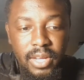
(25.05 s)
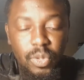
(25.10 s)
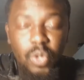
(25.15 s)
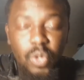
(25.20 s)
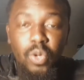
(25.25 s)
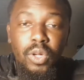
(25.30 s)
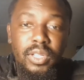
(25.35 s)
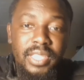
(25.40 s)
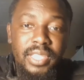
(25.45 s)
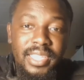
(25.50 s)
We
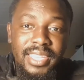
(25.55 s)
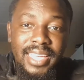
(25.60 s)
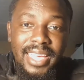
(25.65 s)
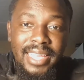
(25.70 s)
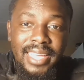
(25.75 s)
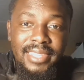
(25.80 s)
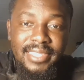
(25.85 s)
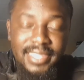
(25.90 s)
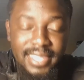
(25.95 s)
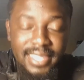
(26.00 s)
call it the
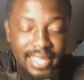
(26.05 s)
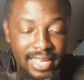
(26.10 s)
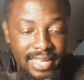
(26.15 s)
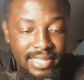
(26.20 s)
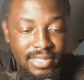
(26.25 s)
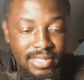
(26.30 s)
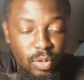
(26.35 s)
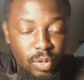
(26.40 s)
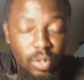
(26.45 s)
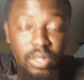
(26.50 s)

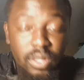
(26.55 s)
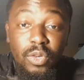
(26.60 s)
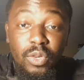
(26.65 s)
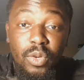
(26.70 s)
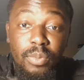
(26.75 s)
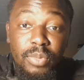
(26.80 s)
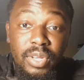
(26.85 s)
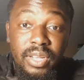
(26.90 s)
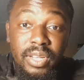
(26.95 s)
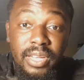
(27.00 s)
NCAs, Northern
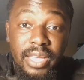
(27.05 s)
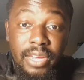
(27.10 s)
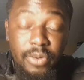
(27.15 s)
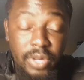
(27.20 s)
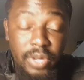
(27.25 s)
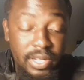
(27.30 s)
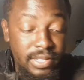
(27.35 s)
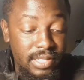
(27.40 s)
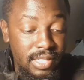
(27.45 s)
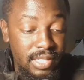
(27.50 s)
Communal
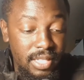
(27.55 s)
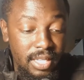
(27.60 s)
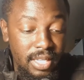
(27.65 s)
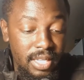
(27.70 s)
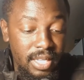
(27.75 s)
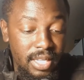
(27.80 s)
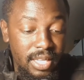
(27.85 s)
Areas.